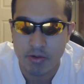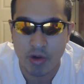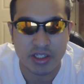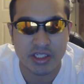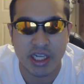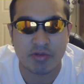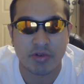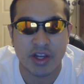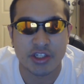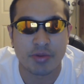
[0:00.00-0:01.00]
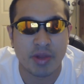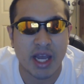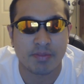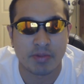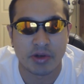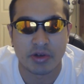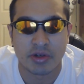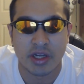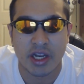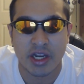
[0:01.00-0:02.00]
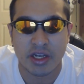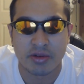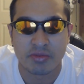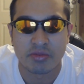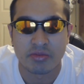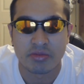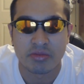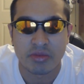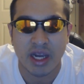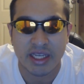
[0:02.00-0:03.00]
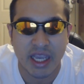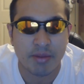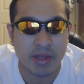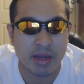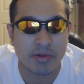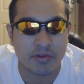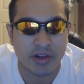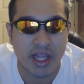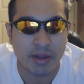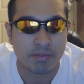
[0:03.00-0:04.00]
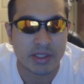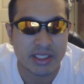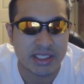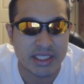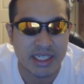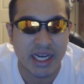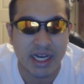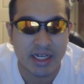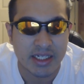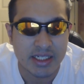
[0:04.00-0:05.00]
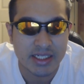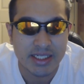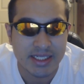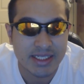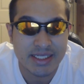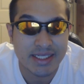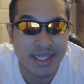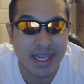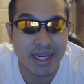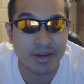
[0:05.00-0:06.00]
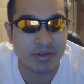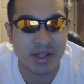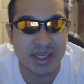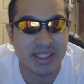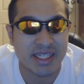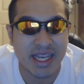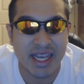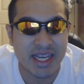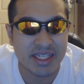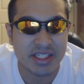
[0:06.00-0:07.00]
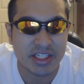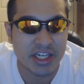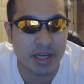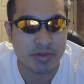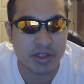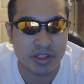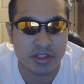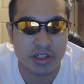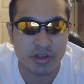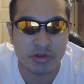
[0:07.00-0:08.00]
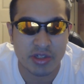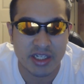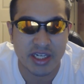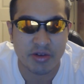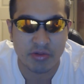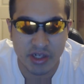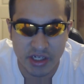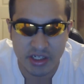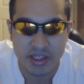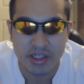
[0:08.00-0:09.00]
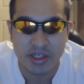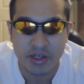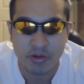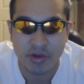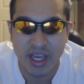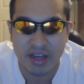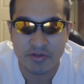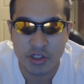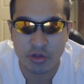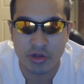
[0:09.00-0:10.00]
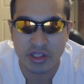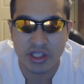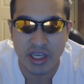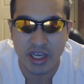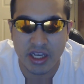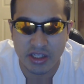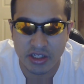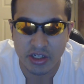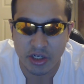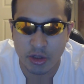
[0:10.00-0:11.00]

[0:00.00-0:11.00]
wants to take revenge on Blackbeard, and I can't blame him for that, but yeah. Anyways, as the chapter continues, as I read, we have to it that